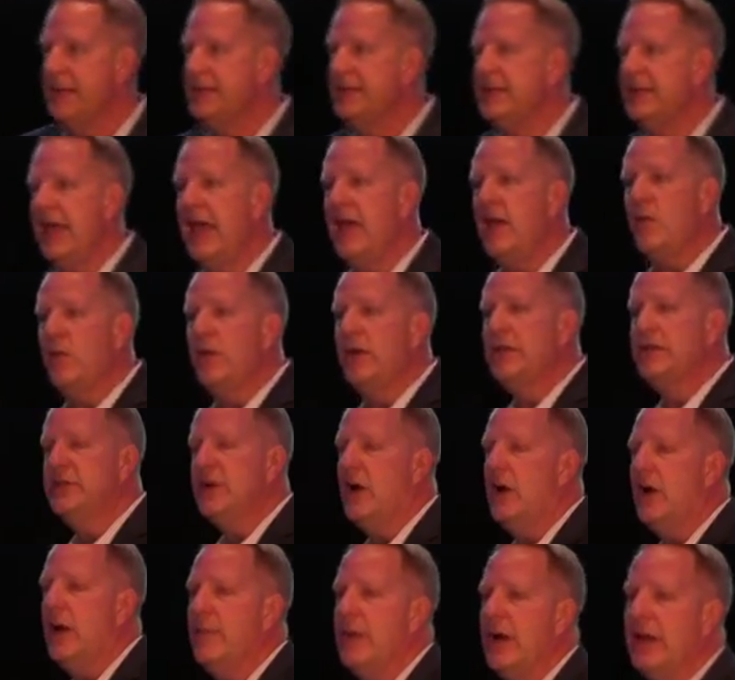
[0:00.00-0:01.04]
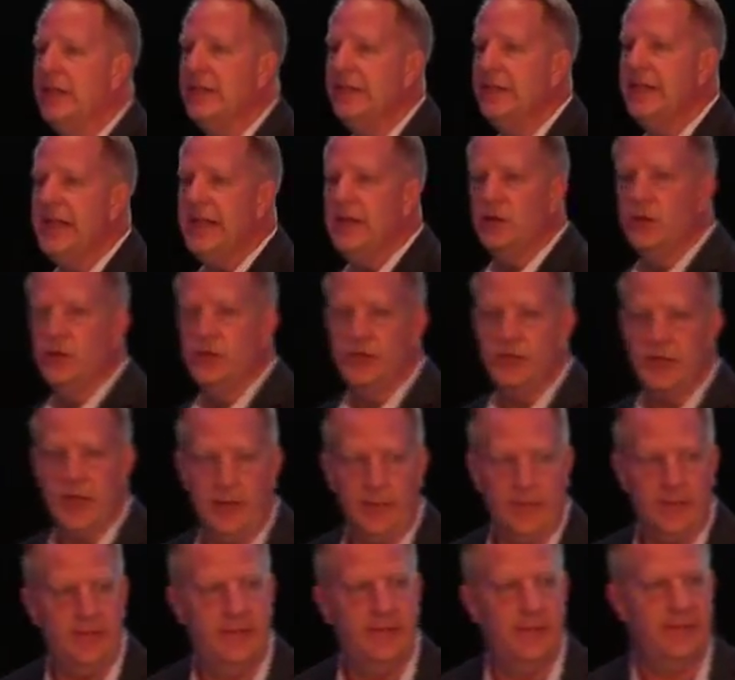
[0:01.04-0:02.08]
Today I want to talk about
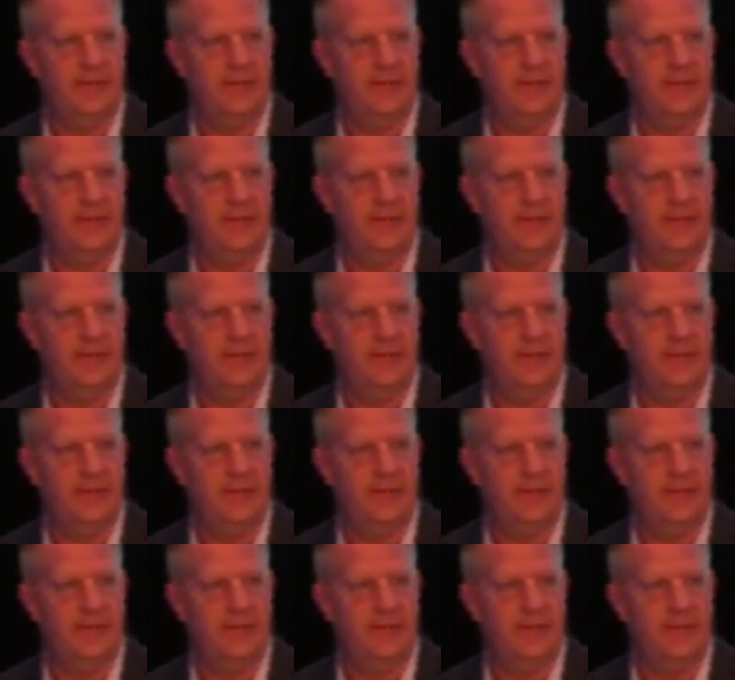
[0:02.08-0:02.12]
leadership.